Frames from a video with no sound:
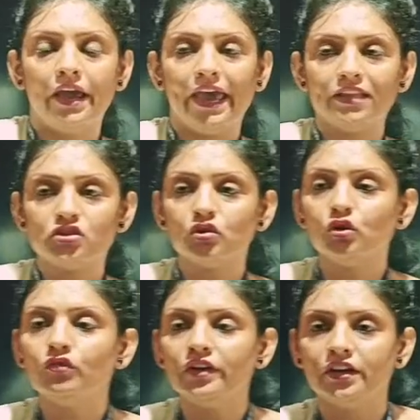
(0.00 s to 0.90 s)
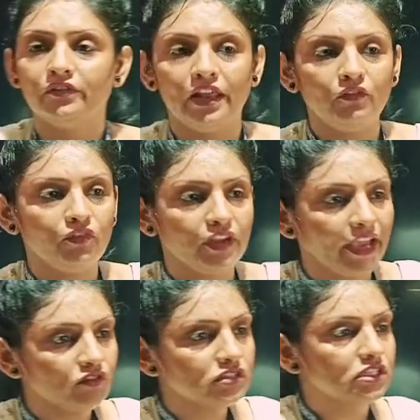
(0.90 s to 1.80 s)
As you know very well, we
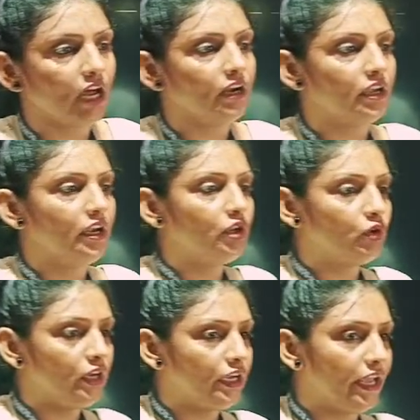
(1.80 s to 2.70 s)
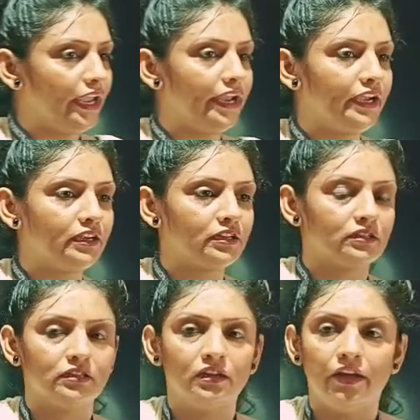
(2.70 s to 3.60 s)
have started Unit 8,
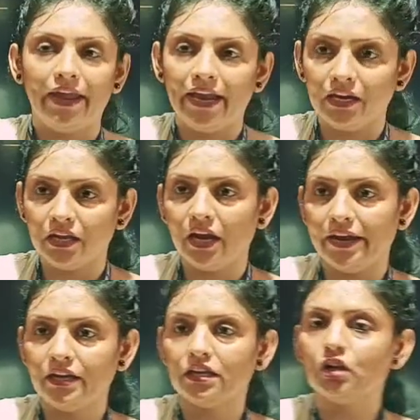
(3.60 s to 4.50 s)
Aldehyde,